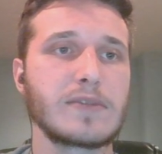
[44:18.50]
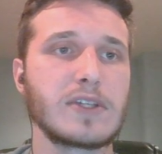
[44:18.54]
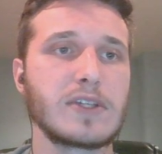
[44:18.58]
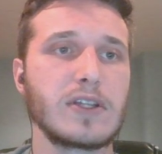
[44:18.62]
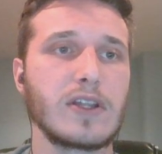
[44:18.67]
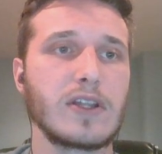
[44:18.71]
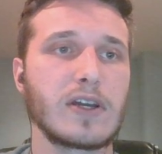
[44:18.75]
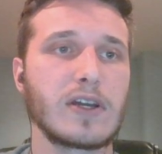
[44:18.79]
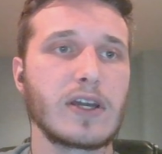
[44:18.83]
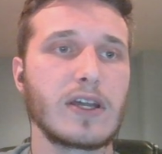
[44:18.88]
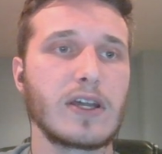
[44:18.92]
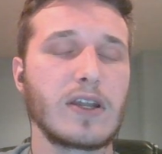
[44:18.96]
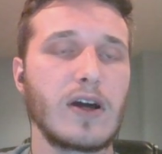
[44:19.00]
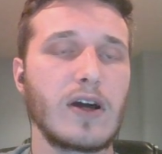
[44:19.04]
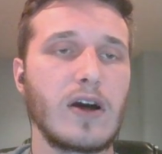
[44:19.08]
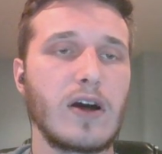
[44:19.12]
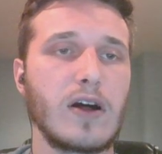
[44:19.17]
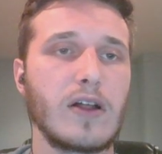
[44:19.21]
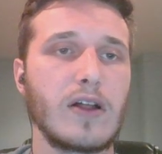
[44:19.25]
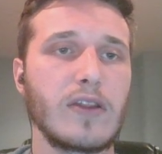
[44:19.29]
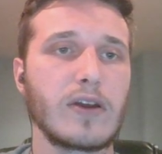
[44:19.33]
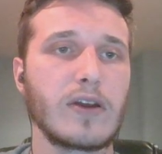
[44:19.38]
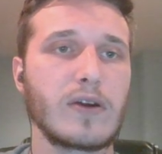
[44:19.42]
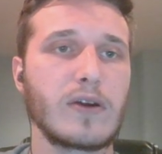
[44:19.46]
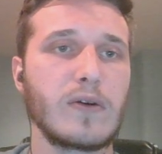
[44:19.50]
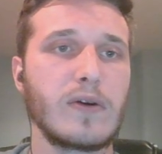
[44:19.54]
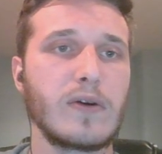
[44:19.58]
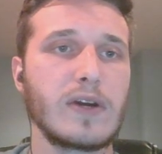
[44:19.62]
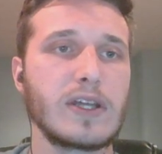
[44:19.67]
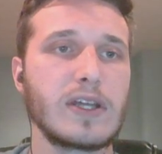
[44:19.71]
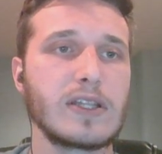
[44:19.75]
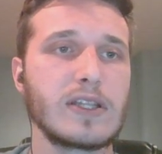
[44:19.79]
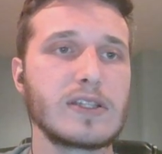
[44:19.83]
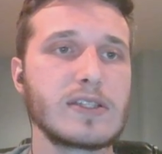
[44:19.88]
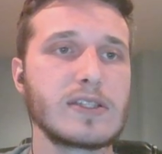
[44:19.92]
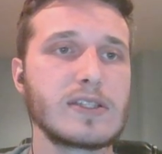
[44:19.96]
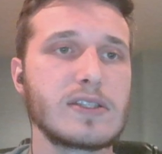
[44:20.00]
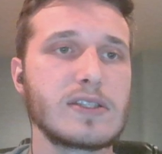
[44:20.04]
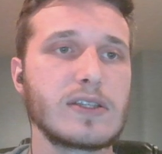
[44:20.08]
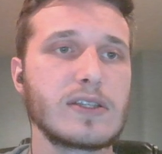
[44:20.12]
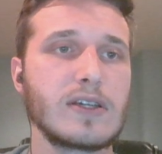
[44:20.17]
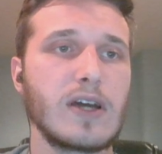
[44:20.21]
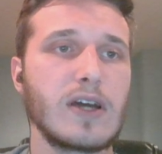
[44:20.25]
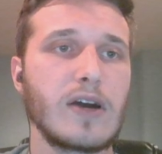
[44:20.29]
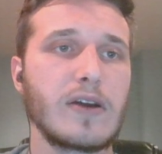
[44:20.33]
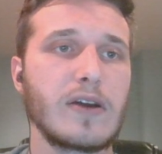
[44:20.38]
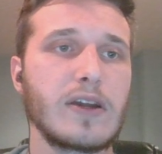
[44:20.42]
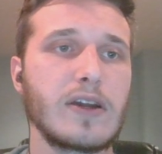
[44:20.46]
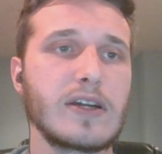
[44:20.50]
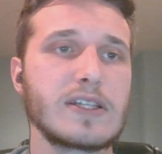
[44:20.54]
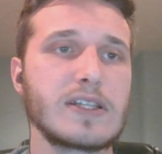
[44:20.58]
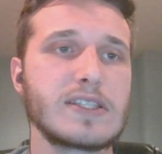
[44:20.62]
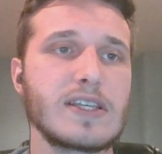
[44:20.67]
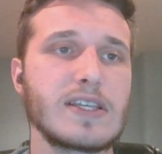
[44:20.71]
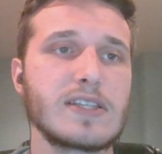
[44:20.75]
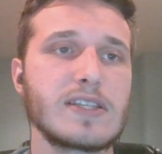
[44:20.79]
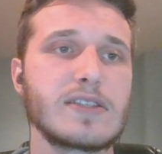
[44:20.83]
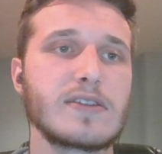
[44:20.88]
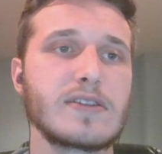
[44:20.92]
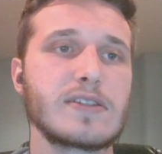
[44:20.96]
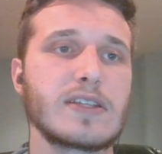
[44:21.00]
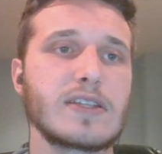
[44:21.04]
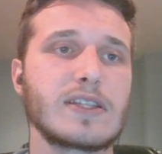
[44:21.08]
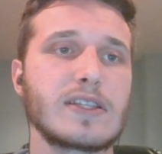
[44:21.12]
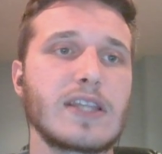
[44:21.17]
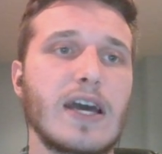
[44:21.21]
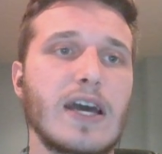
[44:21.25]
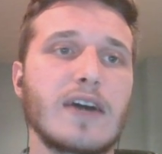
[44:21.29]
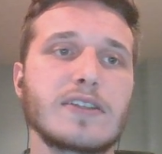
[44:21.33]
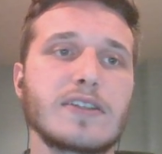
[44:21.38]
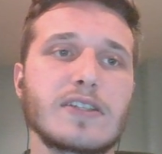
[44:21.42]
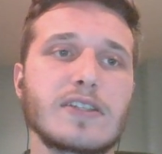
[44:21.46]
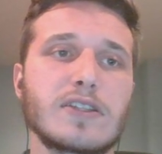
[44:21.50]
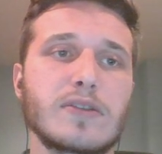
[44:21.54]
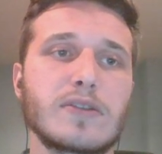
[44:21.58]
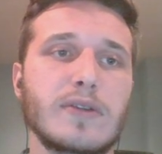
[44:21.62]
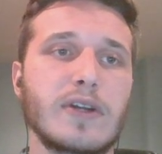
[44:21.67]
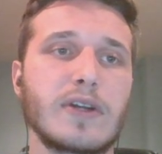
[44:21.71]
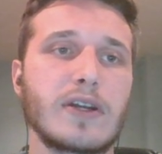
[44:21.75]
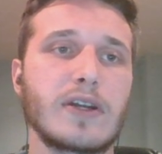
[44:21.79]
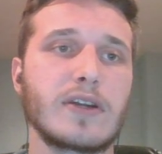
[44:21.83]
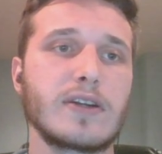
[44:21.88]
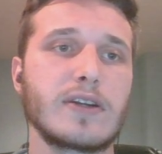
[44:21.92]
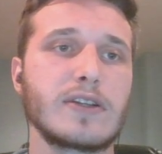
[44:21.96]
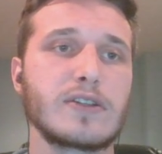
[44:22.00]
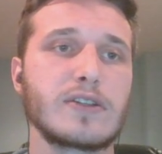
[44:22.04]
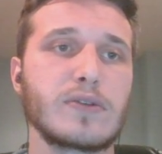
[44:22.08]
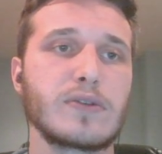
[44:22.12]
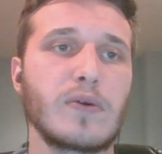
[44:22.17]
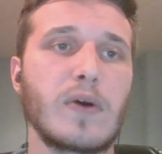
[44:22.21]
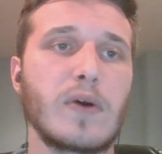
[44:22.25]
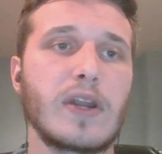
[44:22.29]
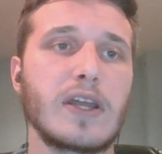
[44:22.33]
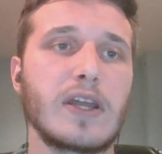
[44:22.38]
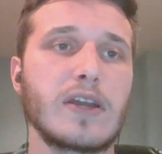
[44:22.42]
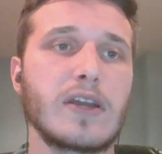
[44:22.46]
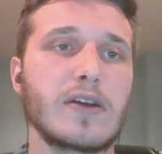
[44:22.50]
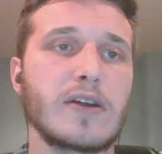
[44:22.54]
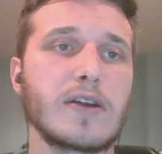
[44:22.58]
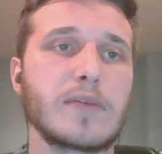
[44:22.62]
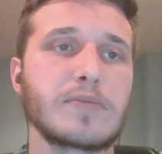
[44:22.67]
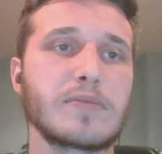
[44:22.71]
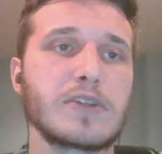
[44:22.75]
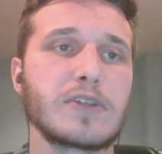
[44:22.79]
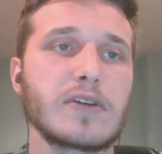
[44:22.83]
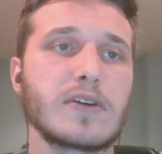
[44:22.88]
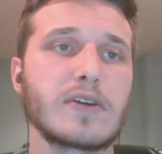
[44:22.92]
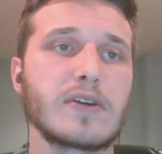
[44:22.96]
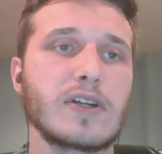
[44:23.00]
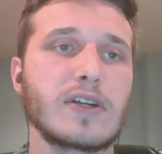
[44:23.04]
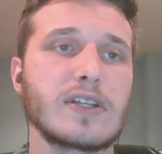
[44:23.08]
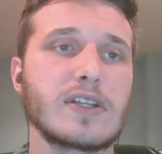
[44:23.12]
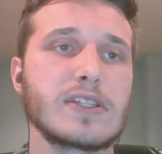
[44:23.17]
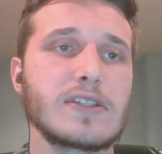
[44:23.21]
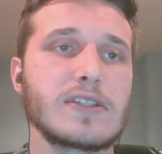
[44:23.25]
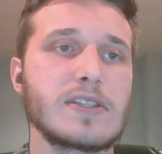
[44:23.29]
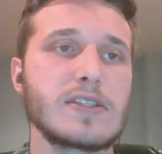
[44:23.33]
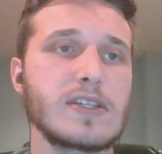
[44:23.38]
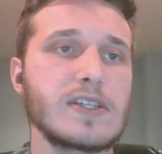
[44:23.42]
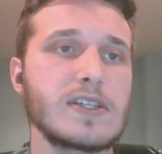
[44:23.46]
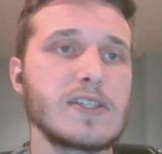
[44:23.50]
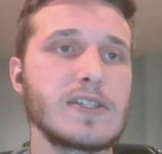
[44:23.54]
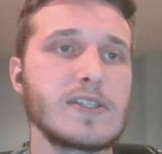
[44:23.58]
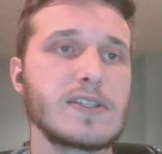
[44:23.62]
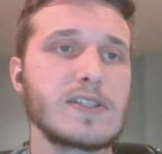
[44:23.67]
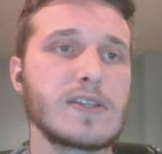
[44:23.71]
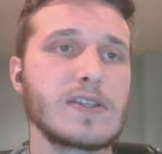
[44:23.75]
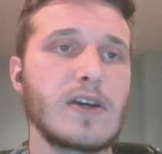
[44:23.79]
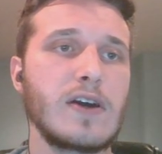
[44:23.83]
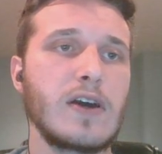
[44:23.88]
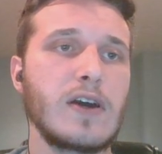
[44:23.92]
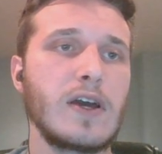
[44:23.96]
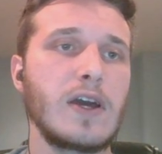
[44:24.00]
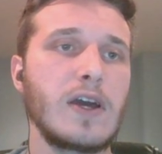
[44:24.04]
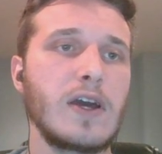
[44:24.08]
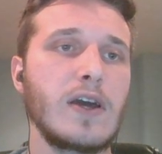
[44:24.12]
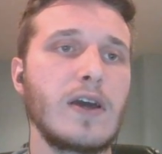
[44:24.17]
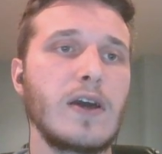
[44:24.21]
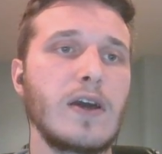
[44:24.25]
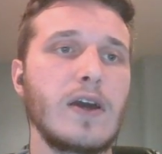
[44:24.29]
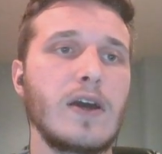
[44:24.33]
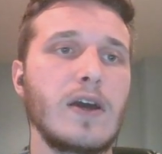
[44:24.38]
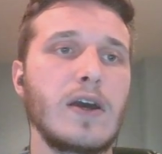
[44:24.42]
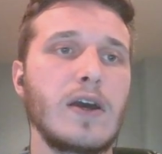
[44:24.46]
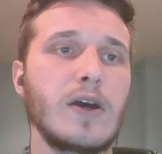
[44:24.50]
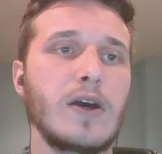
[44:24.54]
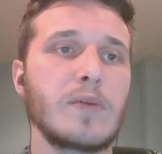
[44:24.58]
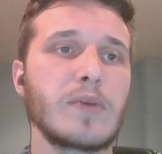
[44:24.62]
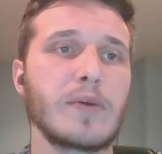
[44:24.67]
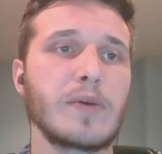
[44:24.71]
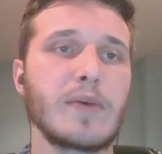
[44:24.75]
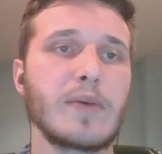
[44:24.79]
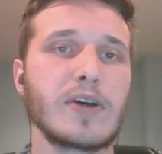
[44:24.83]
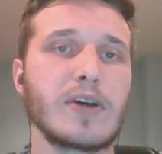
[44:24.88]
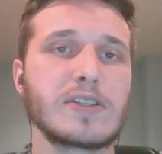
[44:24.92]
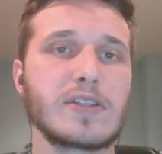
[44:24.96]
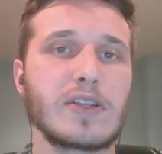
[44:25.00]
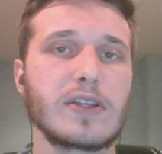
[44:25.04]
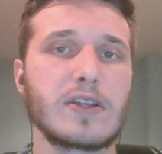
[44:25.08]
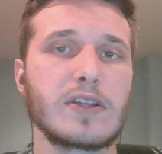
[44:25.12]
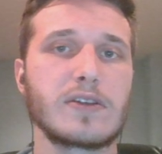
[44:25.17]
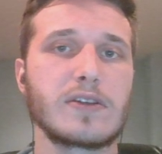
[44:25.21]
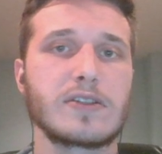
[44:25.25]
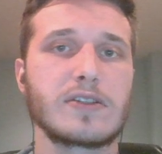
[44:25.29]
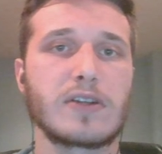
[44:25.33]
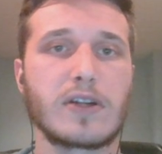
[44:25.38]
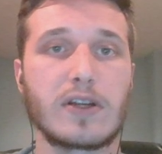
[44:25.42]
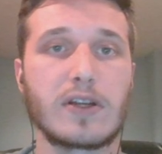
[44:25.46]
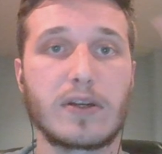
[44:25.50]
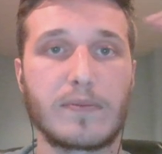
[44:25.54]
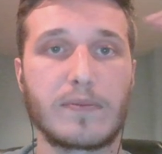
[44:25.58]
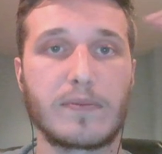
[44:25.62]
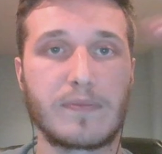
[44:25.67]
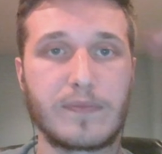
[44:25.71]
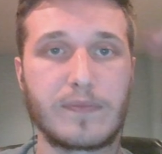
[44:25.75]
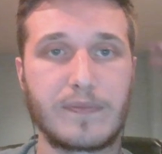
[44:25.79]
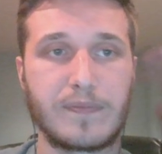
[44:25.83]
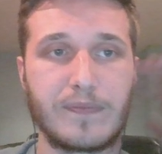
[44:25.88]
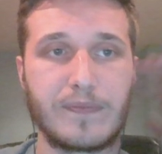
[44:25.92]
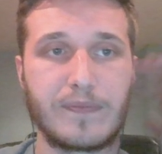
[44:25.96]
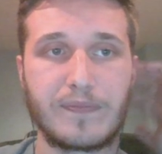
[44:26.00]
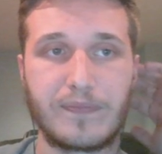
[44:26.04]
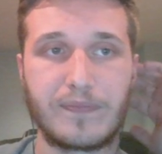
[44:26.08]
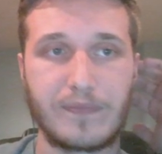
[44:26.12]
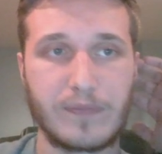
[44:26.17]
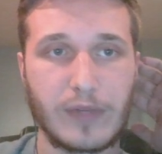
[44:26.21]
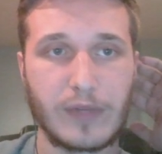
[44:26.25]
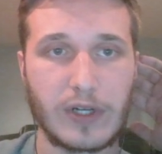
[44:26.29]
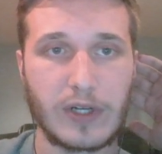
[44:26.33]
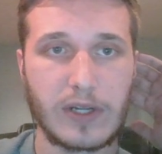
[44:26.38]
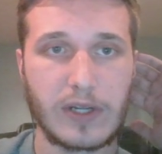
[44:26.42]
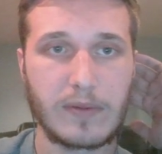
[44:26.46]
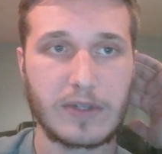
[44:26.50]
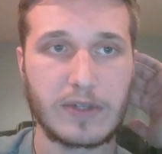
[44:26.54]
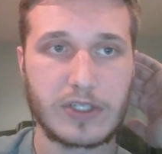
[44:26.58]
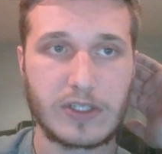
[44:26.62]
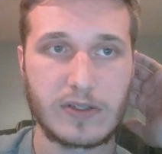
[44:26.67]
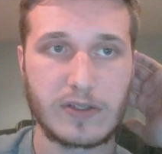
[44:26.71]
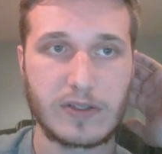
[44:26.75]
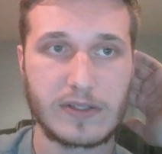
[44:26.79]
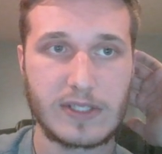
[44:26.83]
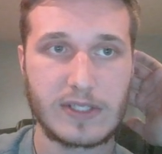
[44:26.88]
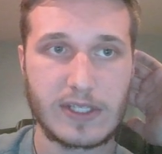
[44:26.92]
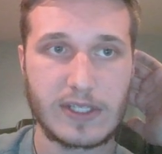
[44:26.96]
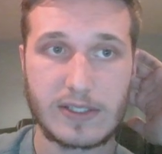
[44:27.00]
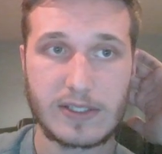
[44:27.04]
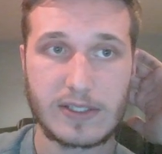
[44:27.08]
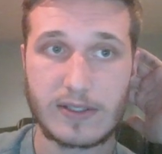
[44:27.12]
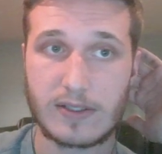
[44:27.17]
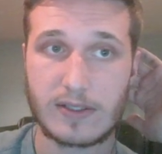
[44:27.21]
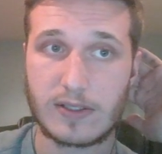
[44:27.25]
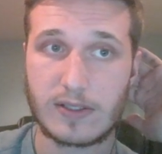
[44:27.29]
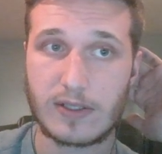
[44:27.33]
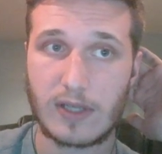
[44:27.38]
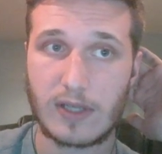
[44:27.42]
to look at all the coins. Oh, here it says there's 1,320 cryptocurrencies, but most of those are pretty much useless.